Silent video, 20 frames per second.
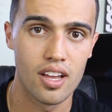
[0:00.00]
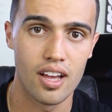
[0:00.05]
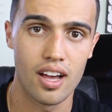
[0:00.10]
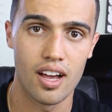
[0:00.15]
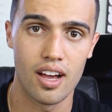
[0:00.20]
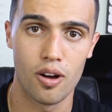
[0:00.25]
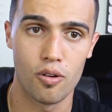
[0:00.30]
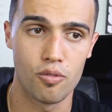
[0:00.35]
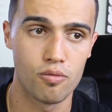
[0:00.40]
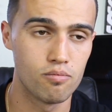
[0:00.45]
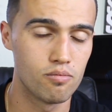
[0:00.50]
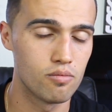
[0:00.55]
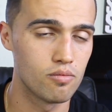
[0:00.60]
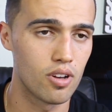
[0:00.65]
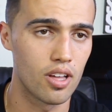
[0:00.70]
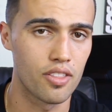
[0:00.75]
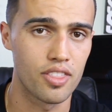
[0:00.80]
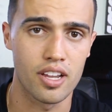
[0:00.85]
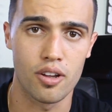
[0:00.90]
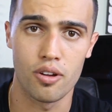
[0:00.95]
I
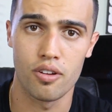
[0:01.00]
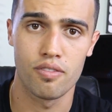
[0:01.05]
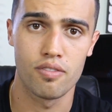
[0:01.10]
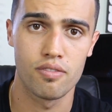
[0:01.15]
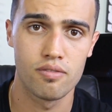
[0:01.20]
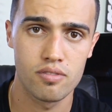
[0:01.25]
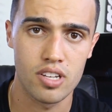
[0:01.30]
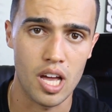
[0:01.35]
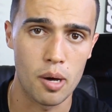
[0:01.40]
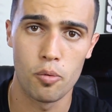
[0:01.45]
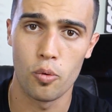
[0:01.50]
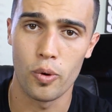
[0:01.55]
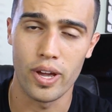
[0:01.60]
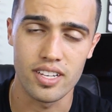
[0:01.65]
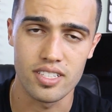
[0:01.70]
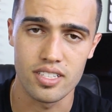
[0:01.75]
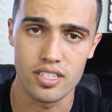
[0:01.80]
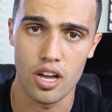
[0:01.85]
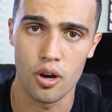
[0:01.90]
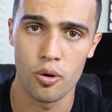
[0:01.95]
think a couple
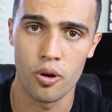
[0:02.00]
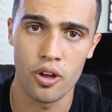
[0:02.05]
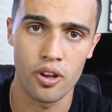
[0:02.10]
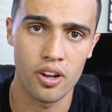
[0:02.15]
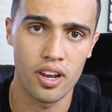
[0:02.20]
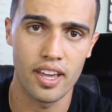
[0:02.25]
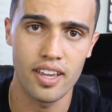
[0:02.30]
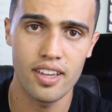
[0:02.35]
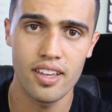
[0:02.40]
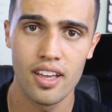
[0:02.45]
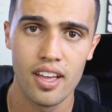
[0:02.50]
weeks ago only,